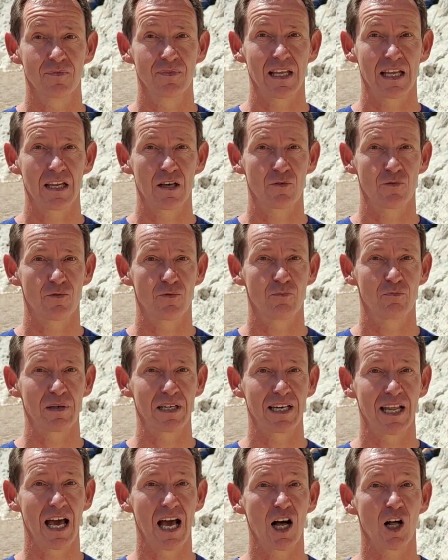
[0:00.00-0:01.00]
that have
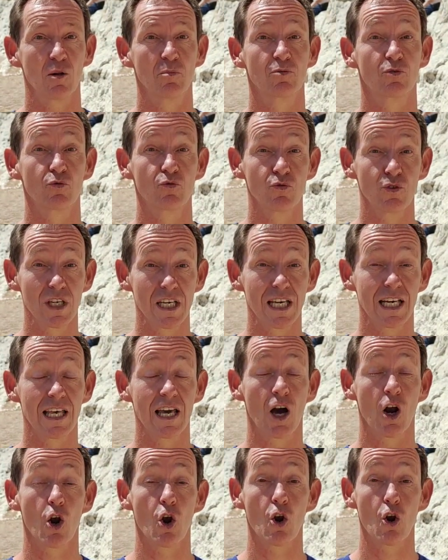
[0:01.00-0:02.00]
been helped
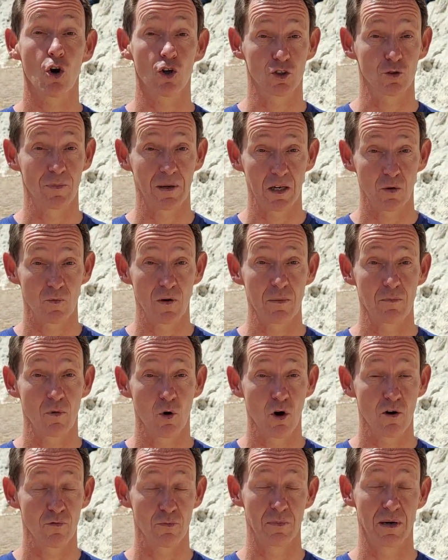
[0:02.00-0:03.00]
really a lot by the Wim
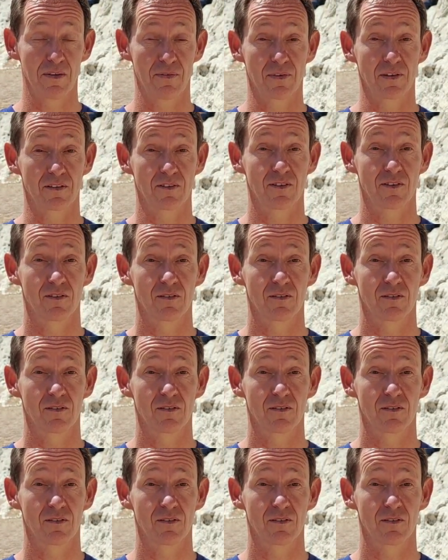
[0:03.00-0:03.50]
Hof method?